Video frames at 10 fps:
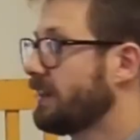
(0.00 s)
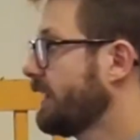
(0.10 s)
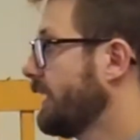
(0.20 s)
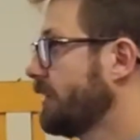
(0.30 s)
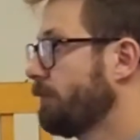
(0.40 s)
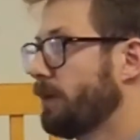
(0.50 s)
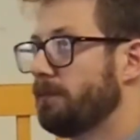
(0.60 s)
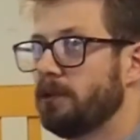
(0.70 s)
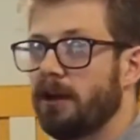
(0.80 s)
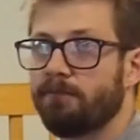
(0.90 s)
clear that
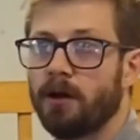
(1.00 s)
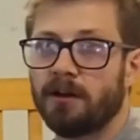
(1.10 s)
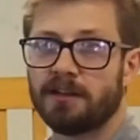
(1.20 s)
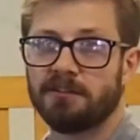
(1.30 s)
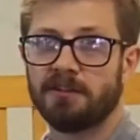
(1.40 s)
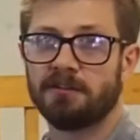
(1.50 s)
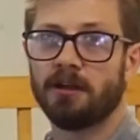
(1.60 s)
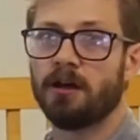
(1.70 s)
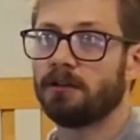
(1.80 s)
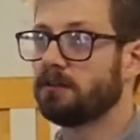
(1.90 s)
people who have Parkinson's
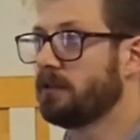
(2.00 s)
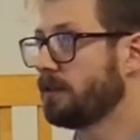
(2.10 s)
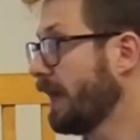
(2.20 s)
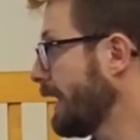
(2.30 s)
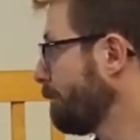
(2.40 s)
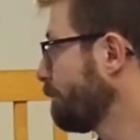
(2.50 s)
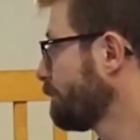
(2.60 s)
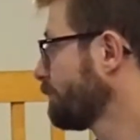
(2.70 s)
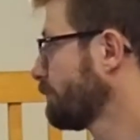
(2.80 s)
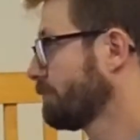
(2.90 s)
aren't the same.
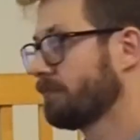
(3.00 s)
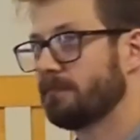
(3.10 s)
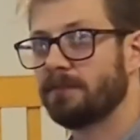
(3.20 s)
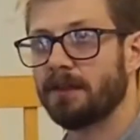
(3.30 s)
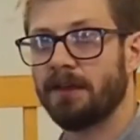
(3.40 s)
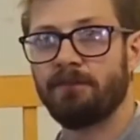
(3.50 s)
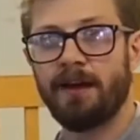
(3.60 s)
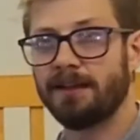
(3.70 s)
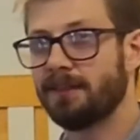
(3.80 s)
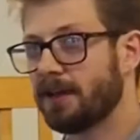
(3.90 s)
In
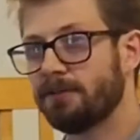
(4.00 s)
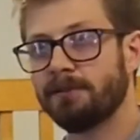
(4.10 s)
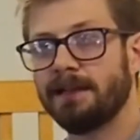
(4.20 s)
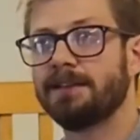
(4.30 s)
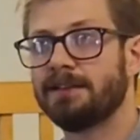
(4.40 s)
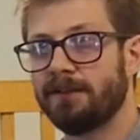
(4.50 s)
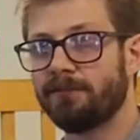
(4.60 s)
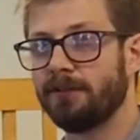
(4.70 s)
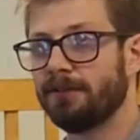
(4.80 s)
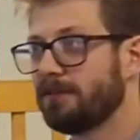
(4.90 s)
fact, they're completely
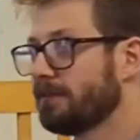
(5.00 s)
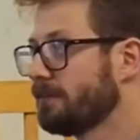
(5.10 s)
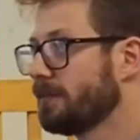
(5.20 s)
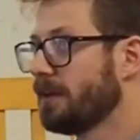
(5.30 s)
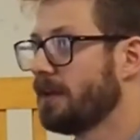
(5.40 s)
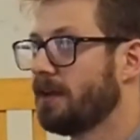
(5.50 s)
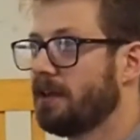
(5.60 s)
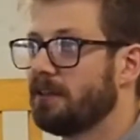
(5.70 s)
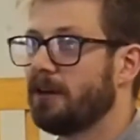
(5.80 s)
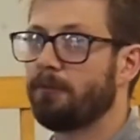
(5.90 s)
different.
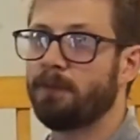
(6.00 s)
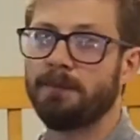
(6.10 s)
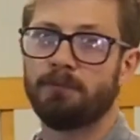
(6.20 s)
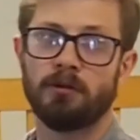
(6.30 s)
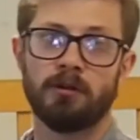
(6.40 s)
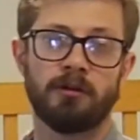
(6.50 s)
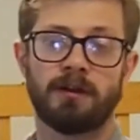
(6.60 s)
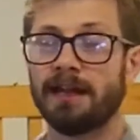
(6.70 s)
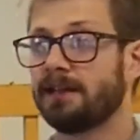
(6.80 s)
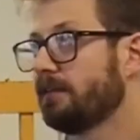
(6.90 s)
There are people who
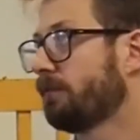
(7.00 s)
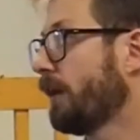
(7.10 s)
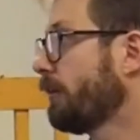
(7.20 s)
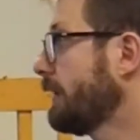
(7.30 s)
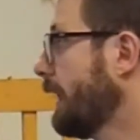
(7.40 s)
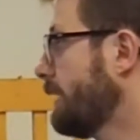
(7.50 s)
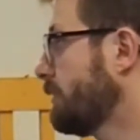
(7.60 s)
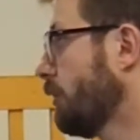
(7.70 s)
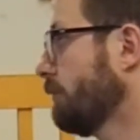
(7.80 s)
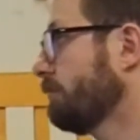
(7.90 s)
get it very
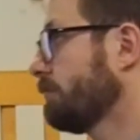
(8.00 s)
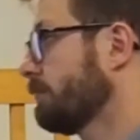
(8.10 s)
late on